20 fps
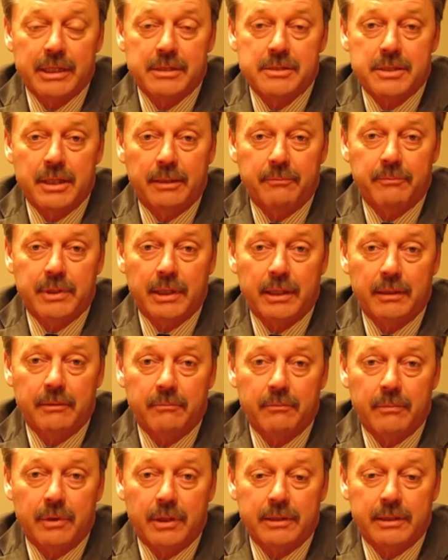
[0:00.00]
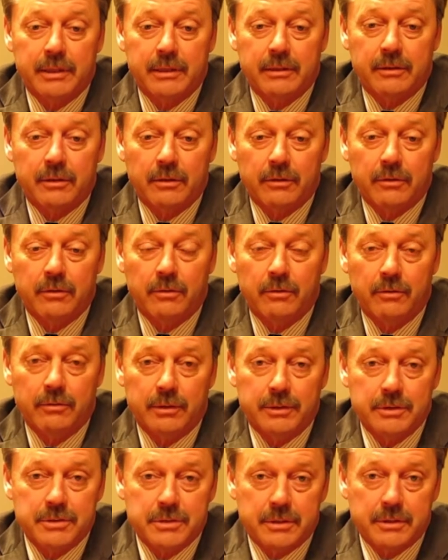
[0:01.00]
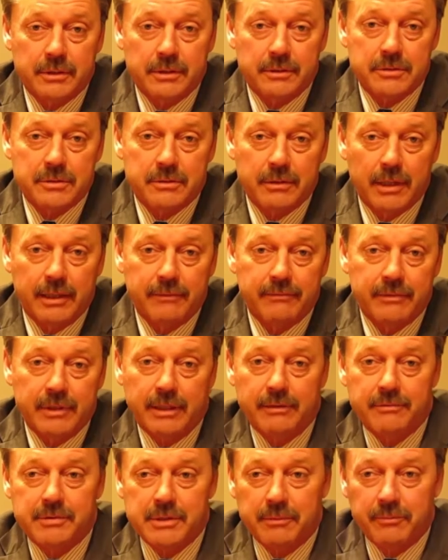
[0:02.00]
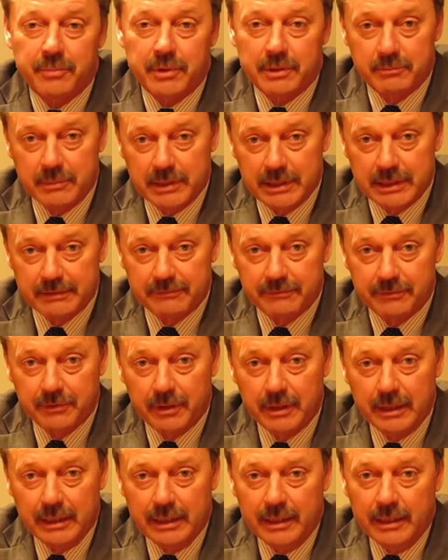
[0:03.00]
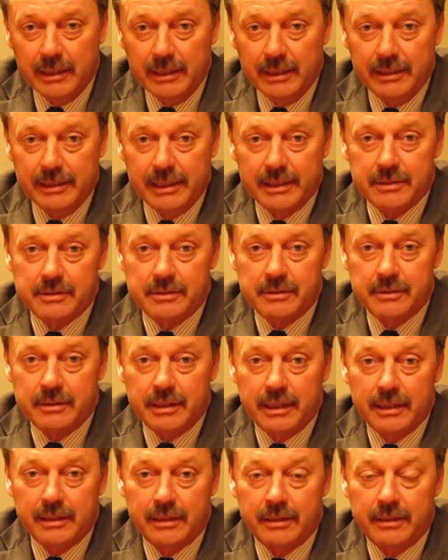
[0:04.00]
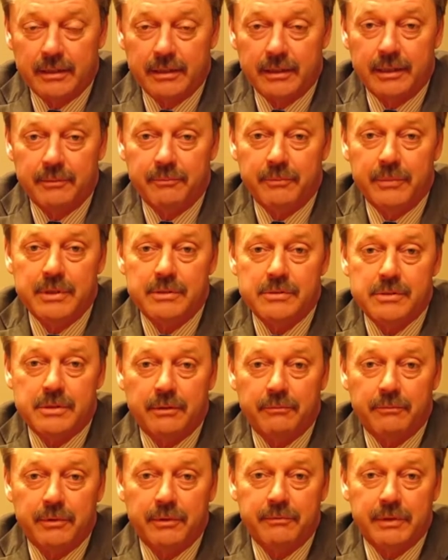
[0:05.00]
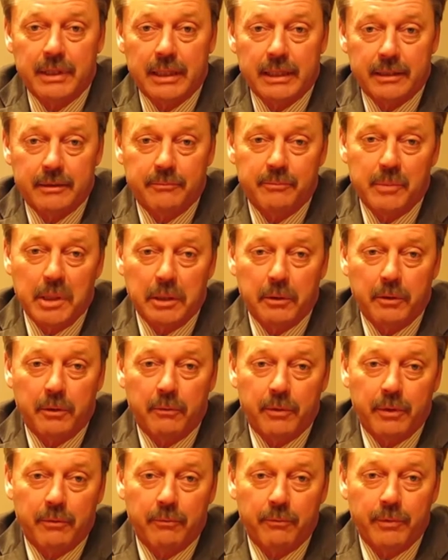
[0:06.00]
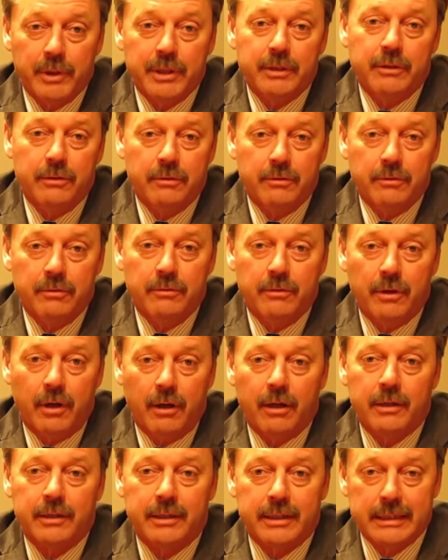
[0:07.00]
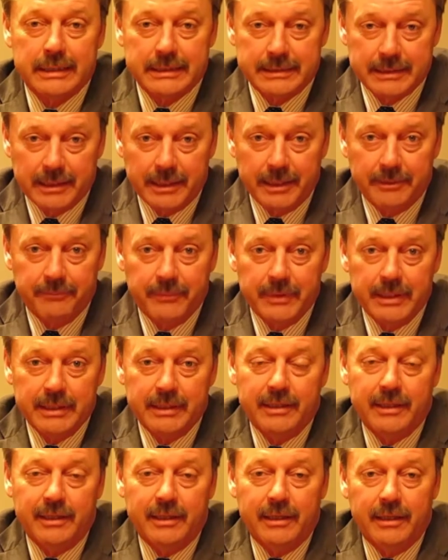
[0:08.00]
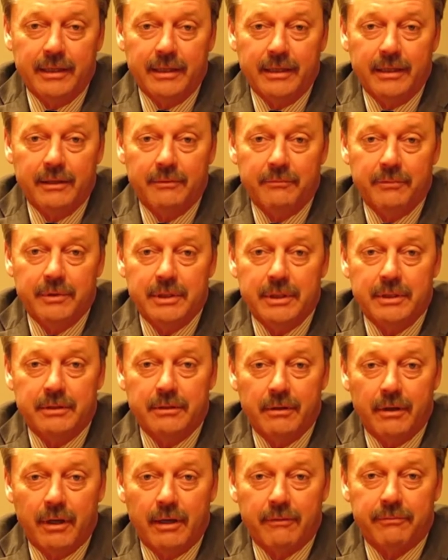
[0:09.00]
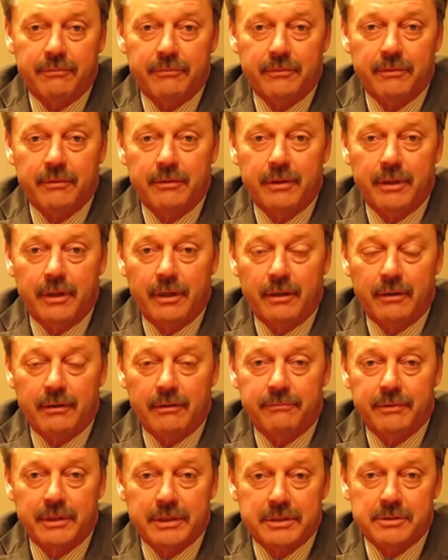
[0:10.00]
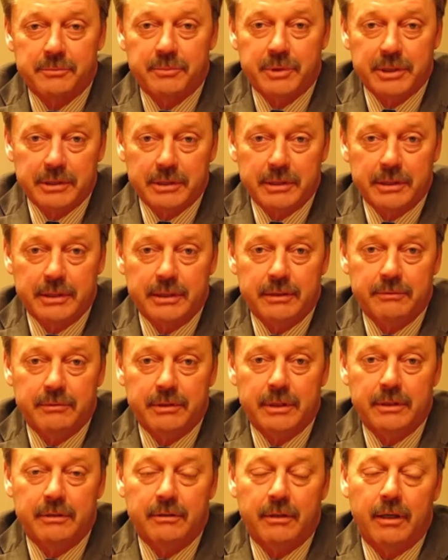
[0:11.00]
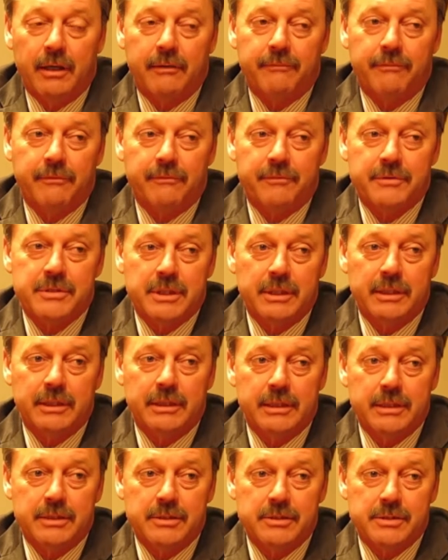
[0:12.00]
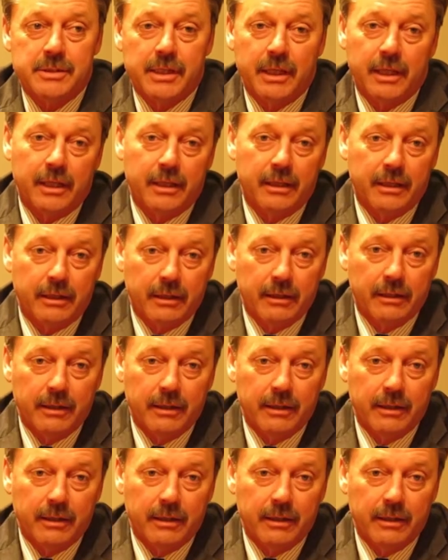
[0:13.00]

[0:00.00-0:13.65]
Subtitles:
at the same time, I think their goal is to strive to have something meaningful, and that means that we've got to get better at what we do all of the time, and we need to offer flexibility. We need to offer facilities that